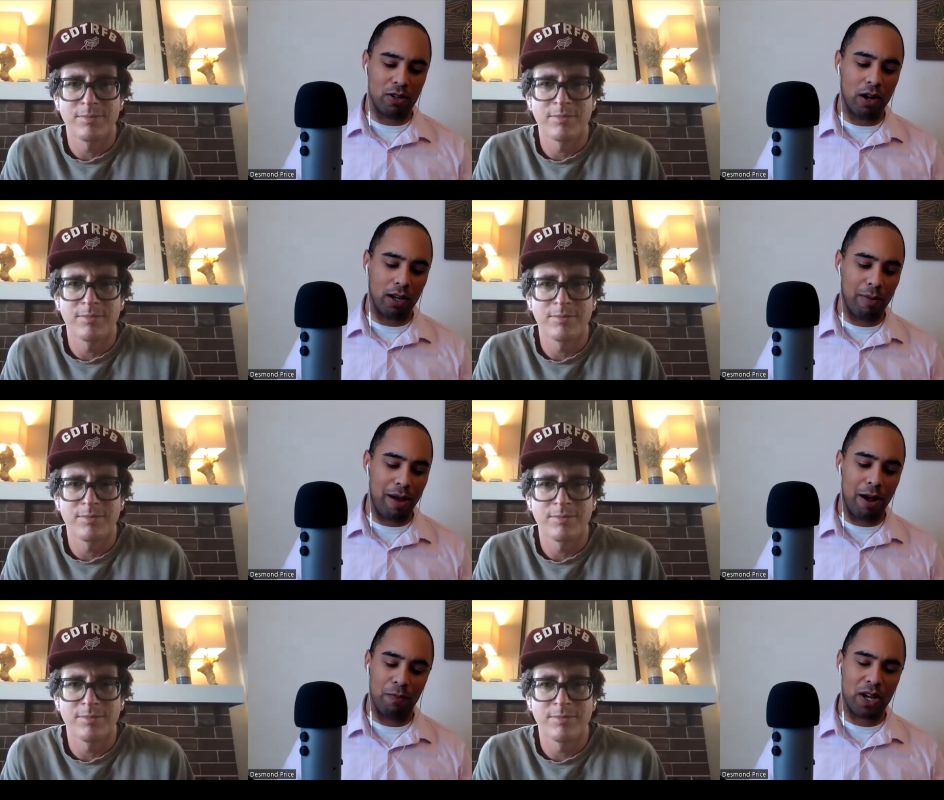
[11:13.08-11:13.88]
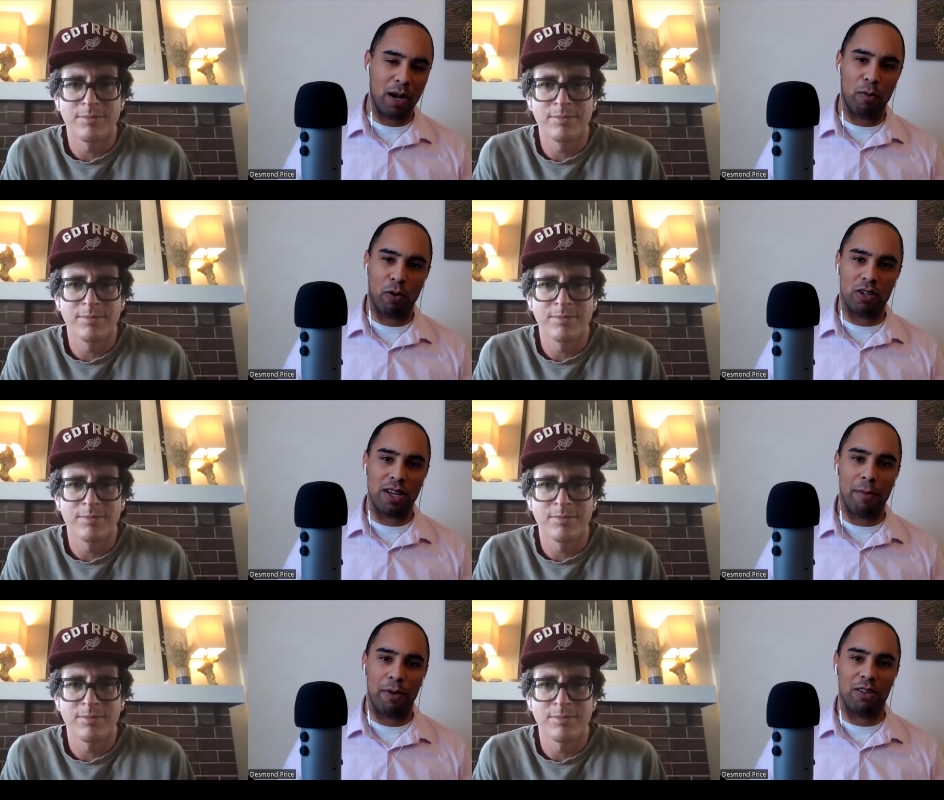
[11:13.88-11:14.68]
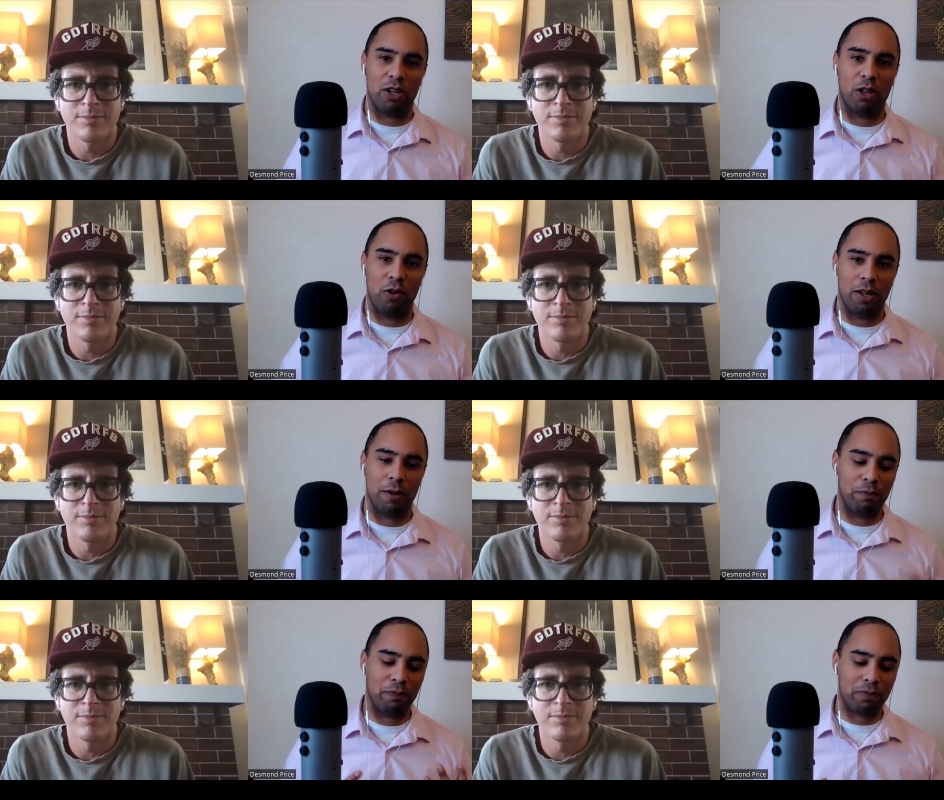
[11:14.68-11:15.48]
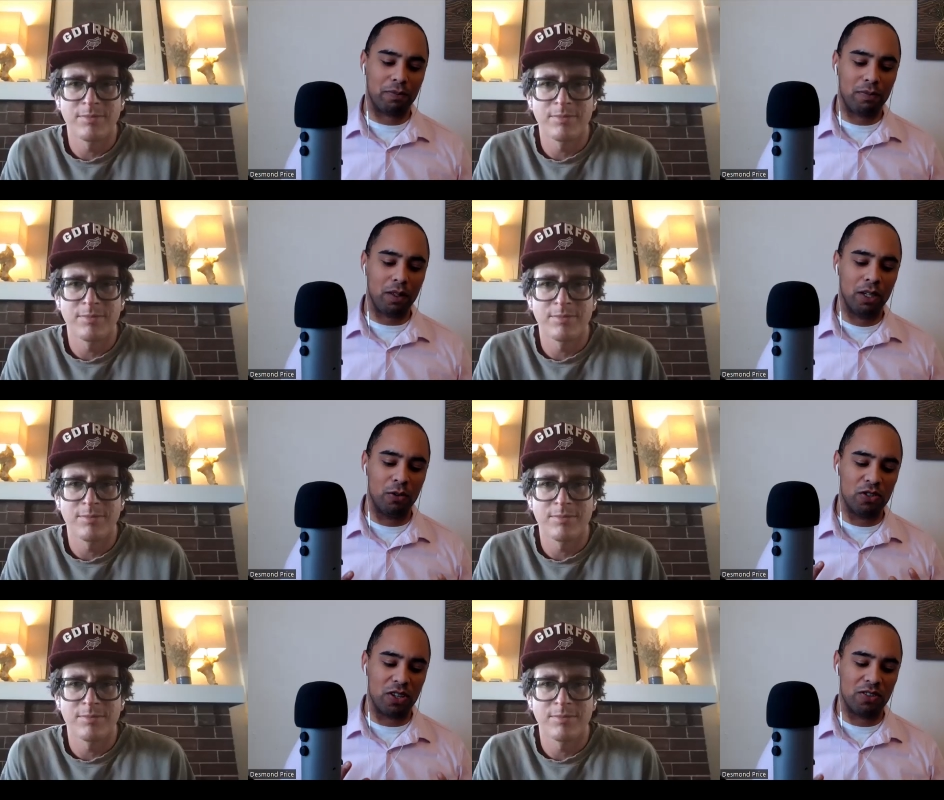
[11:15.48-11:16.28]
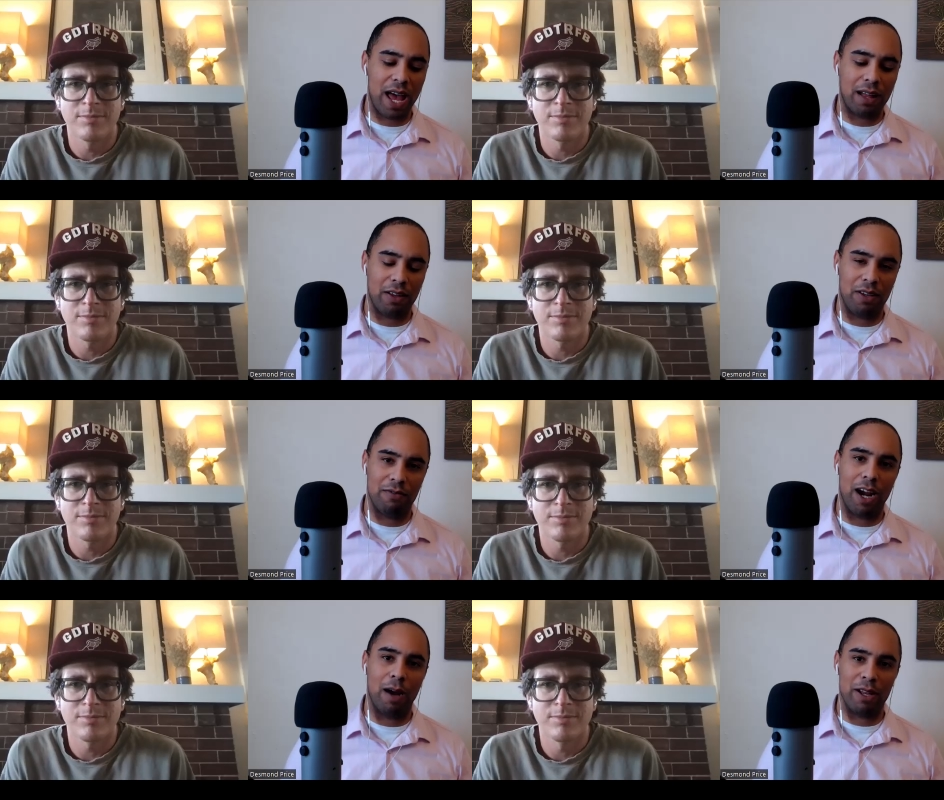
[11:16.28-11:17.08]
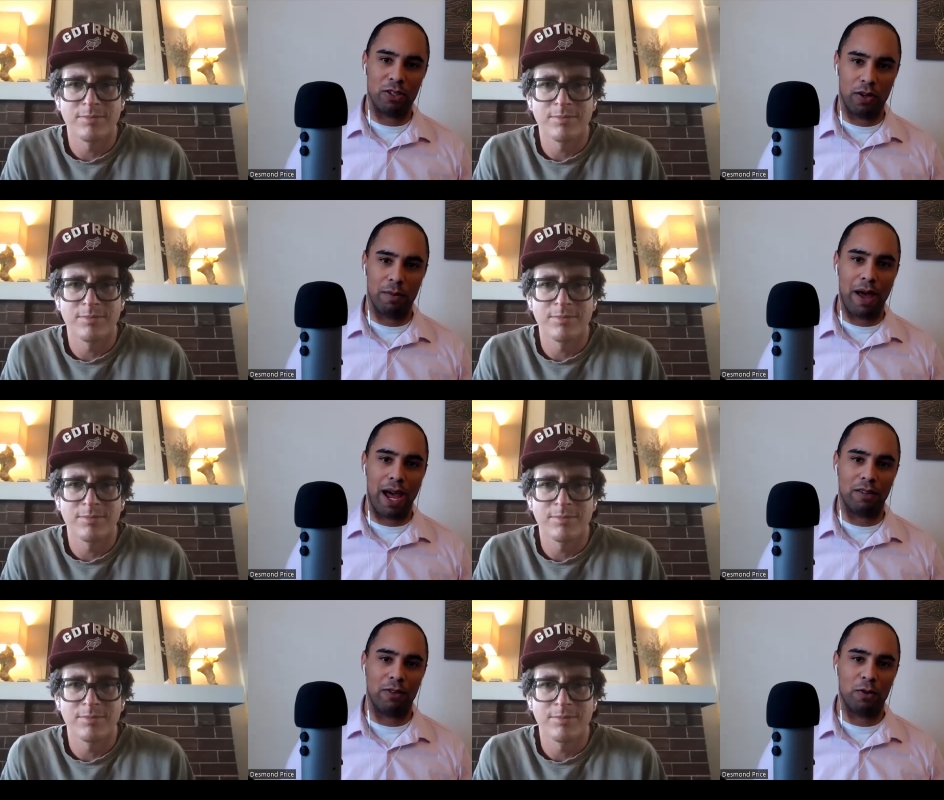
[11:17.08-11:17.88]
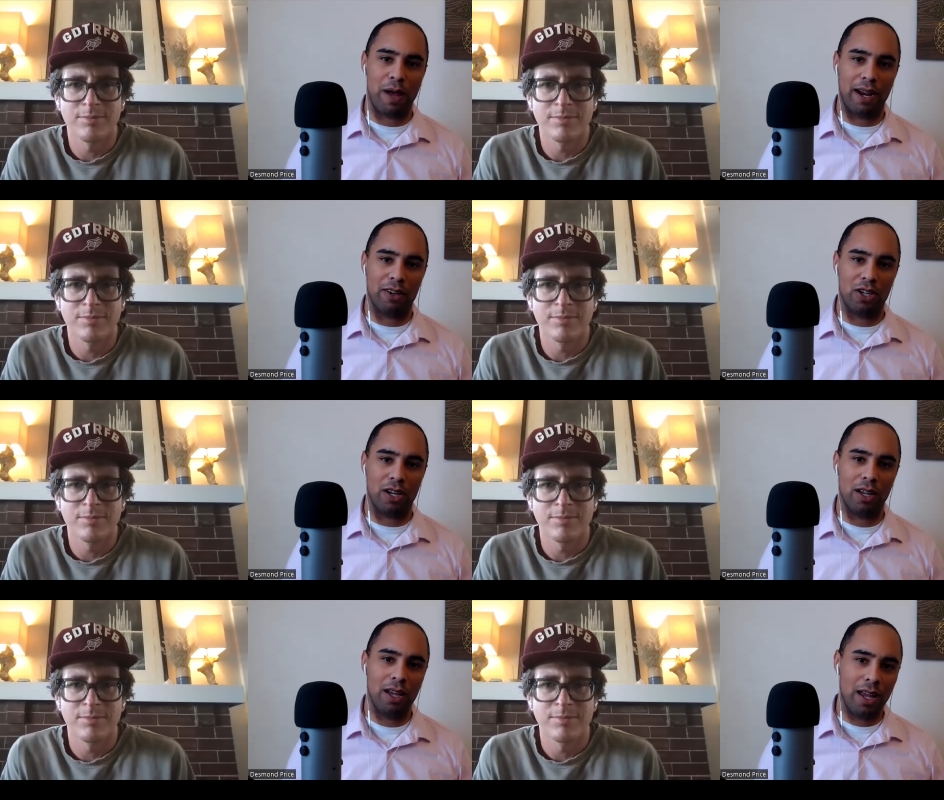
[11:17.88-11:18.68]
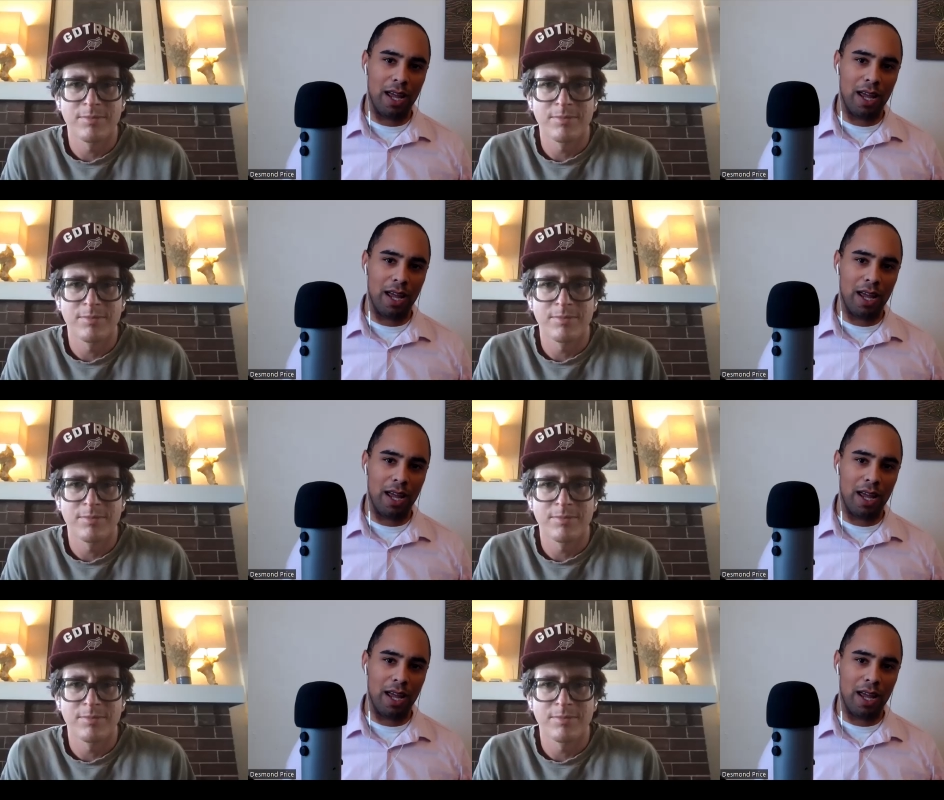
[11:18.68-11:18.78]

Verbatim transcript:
Speaker 1: to be talking about a couple more topics, including, you know, just exactly the environmental impact of this packaging.